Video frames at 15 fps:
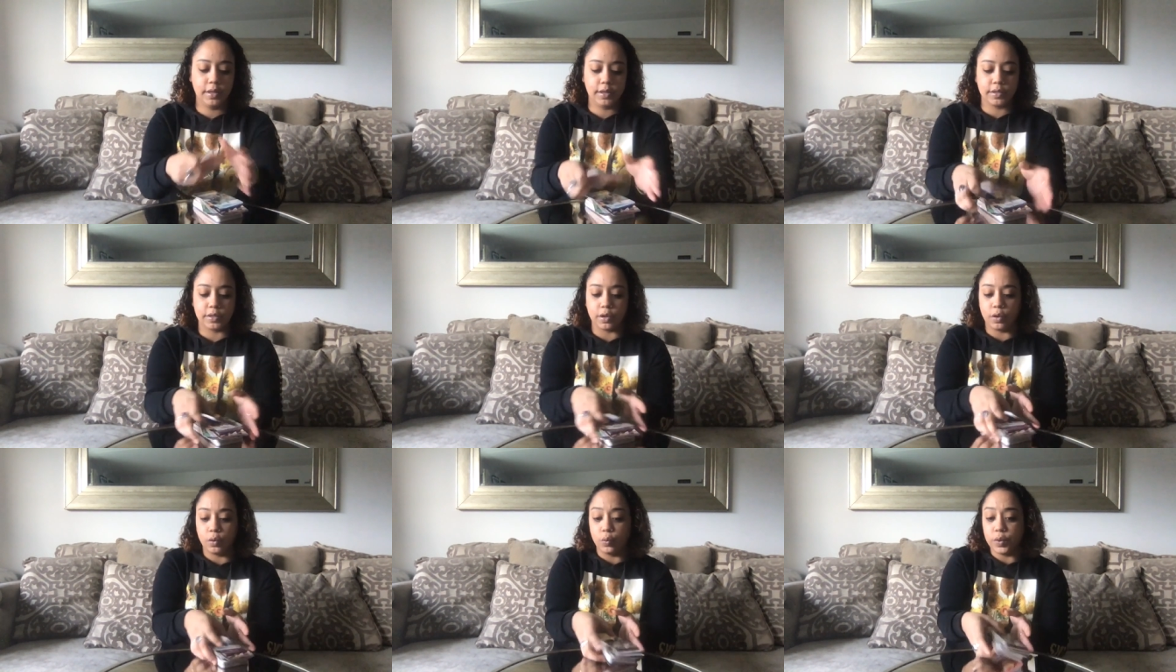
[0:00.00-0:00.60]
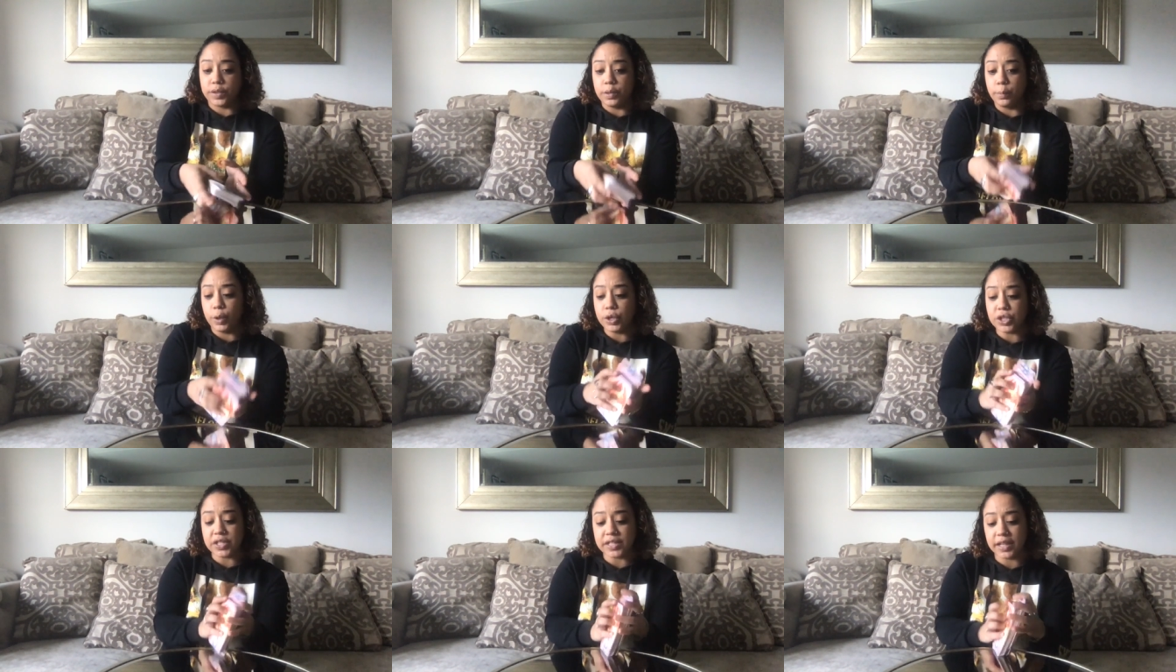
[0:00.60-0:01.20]
So with the
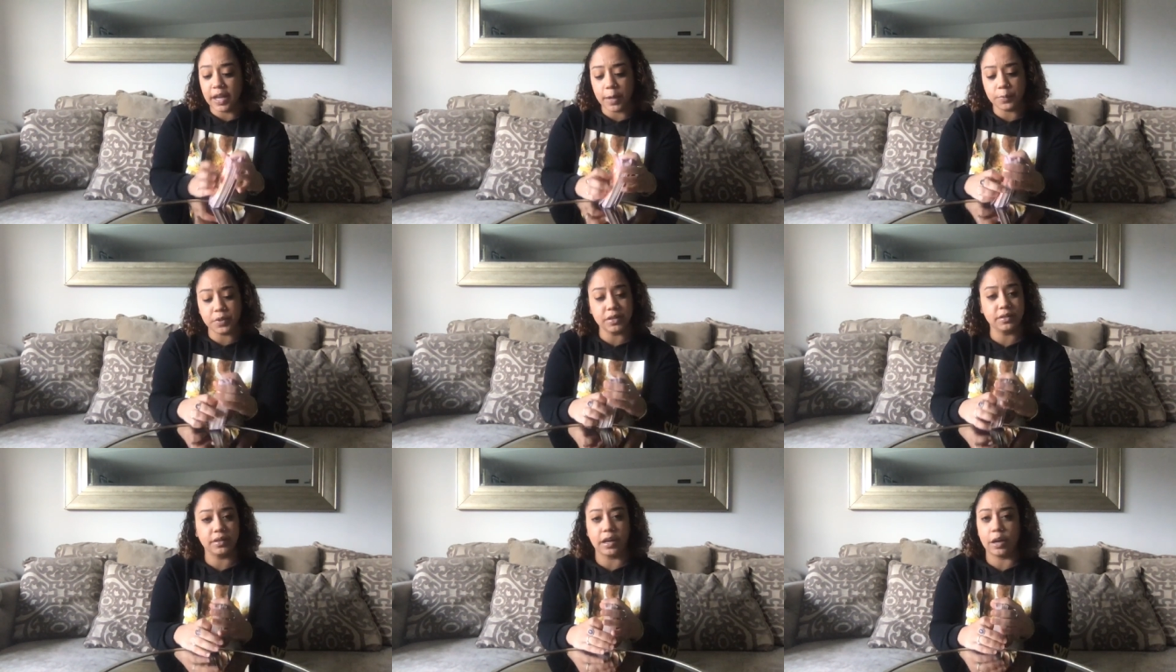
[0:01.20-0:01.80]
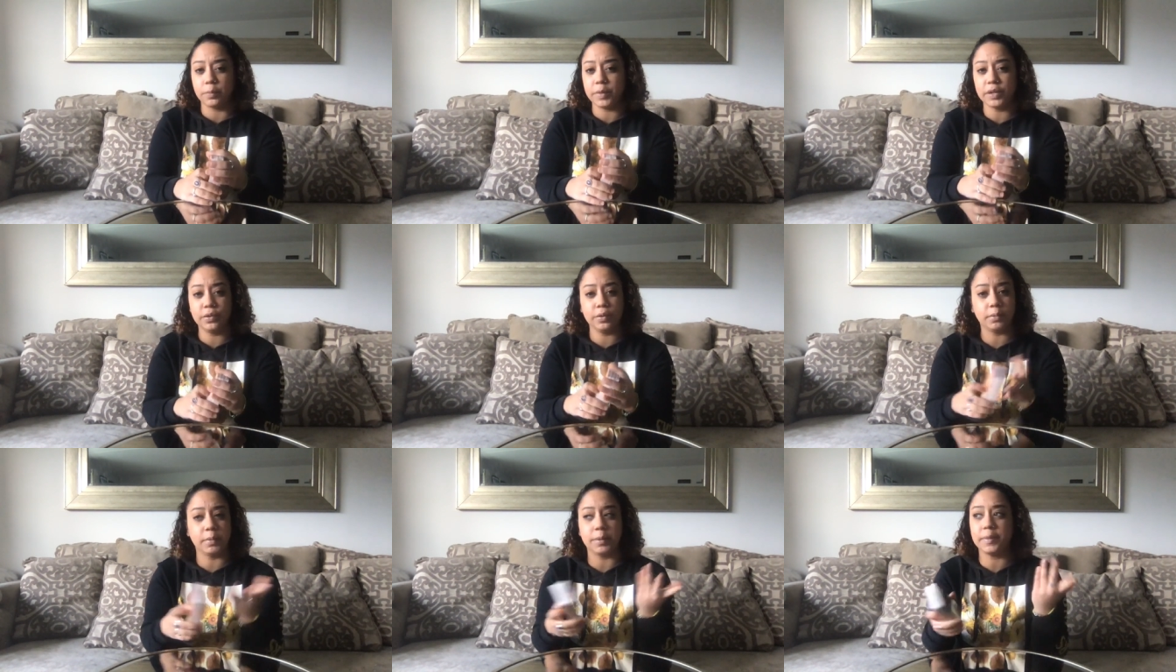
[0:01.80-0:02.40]
emergency option, I'll be
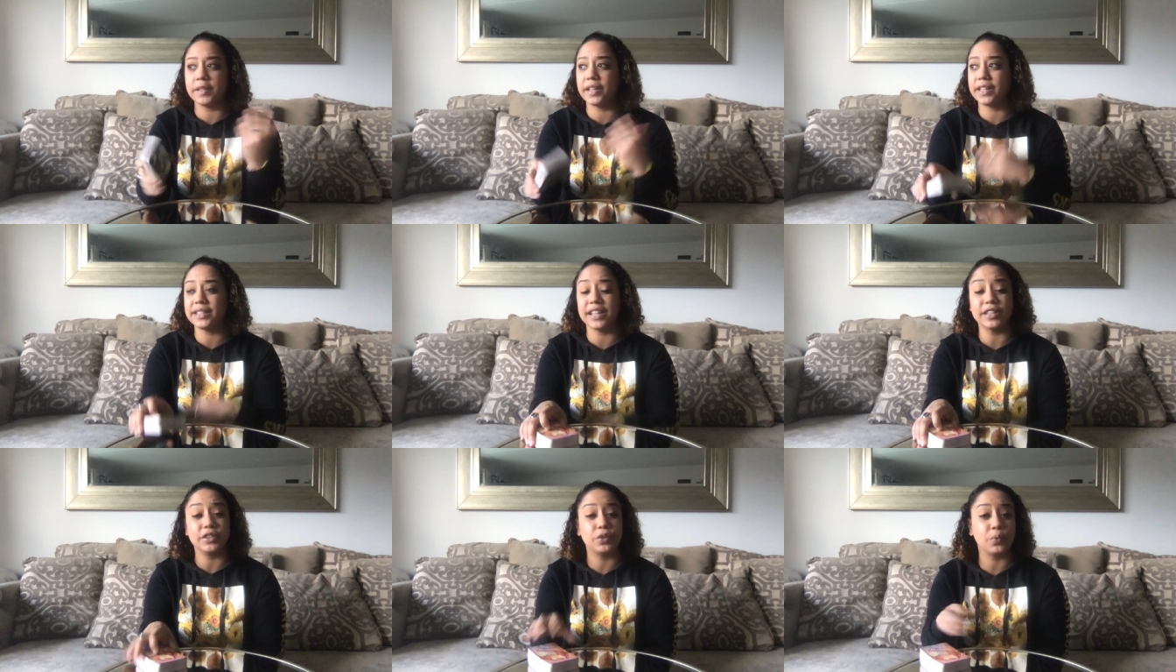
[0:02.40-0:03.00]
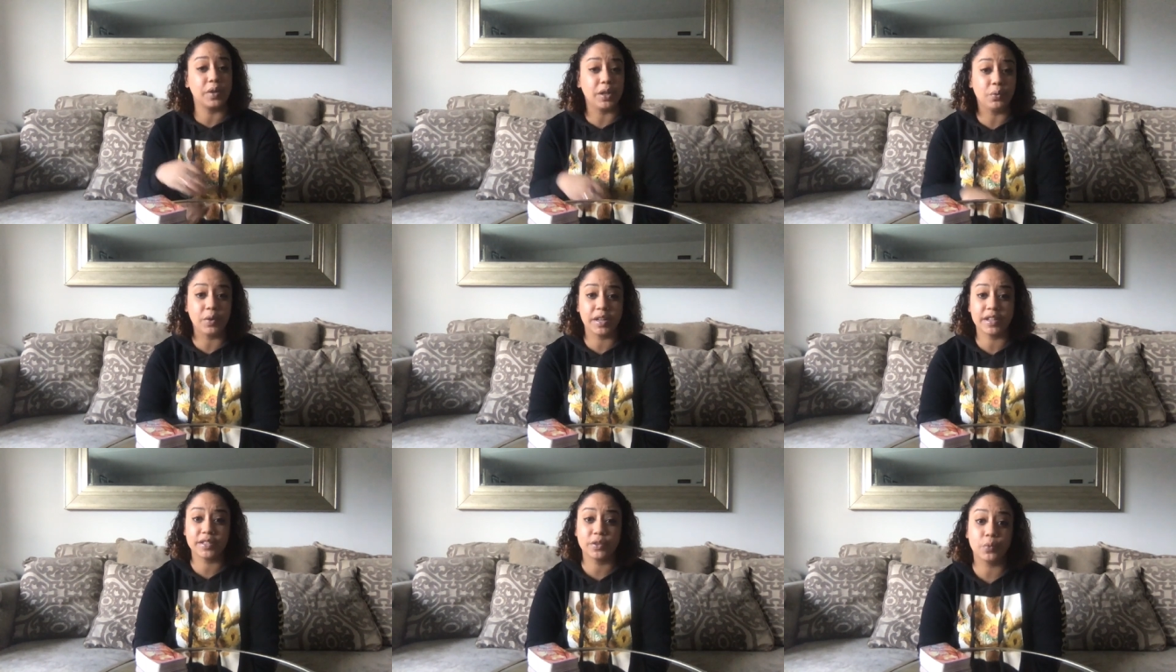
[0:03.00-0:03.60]
doing maybe like ten to twenty
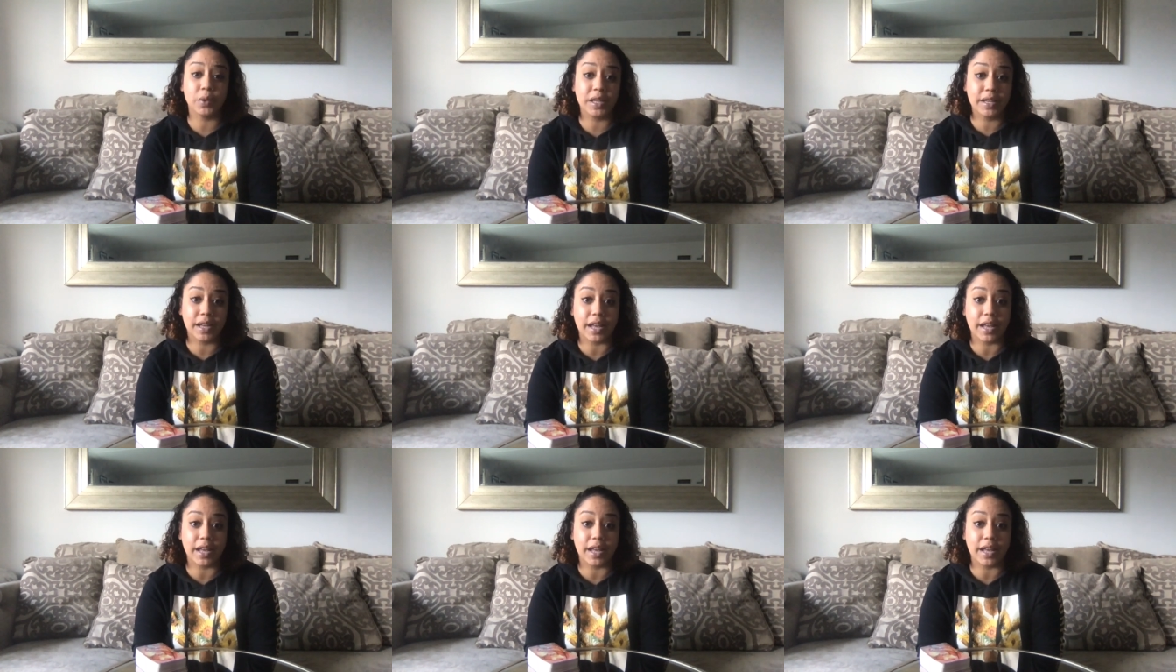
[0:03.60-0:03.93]
readings a week,